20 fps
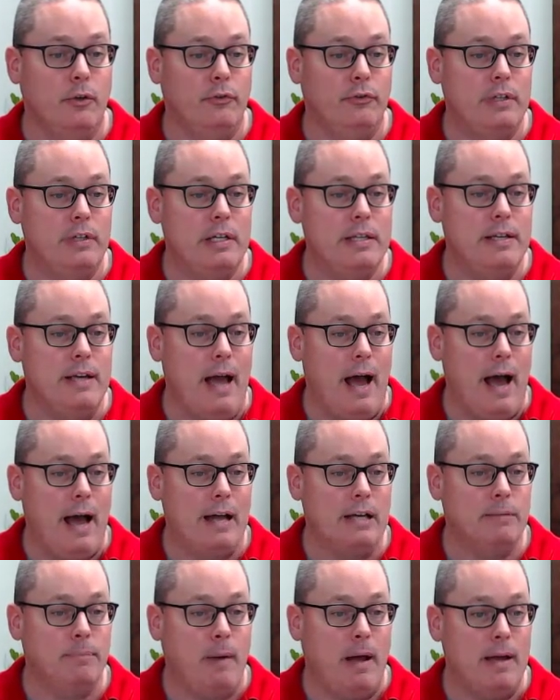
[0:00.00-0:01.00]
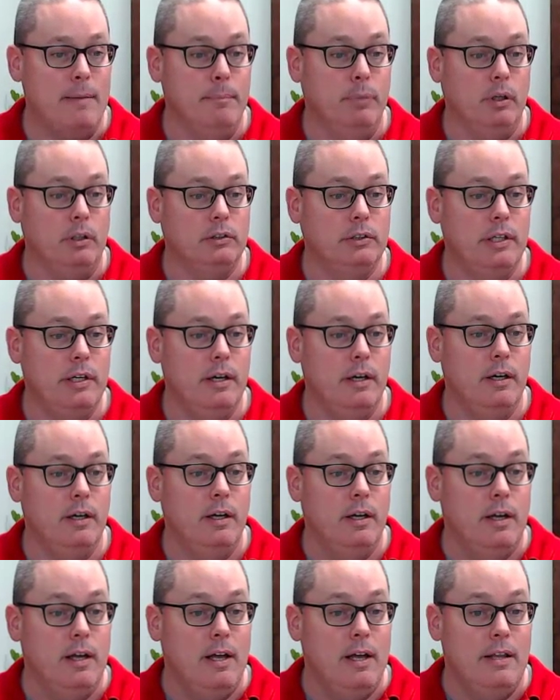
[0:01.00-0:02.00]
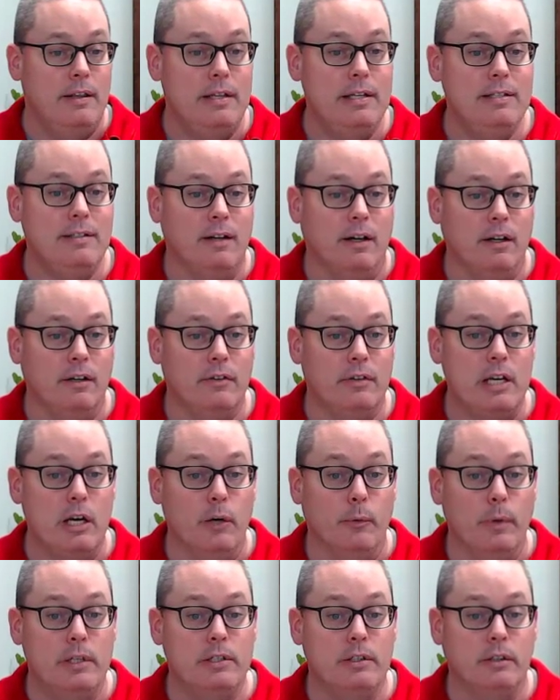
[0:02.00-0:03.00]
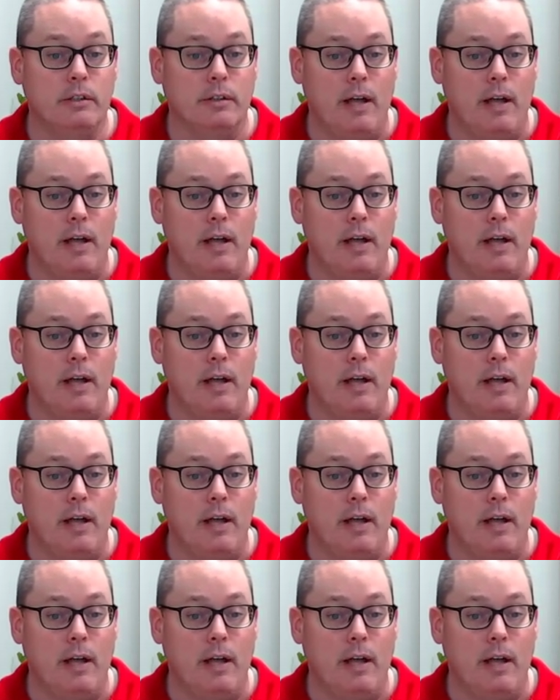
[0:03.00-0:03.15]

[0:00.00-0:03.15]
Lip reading: see the I Spy books here. These aren't the original